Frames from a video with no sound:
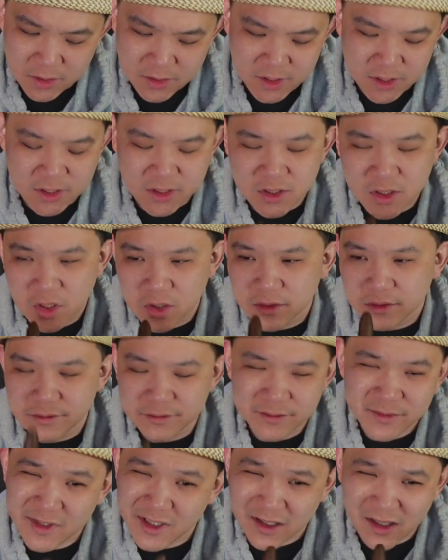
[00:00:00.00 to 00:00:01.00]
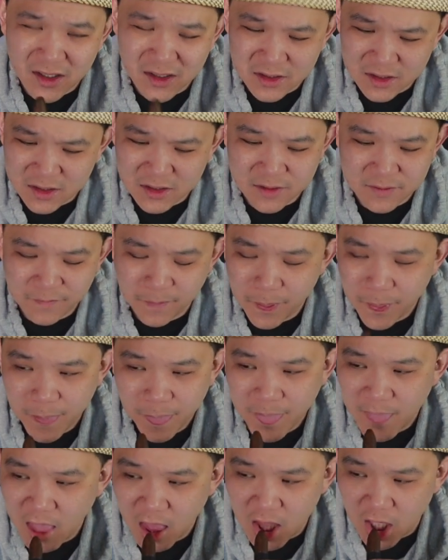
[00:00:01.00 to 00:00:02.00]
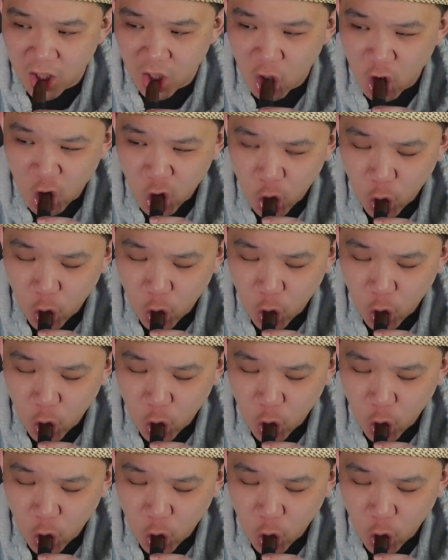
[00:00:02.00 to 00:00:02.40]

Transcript: Just, you know,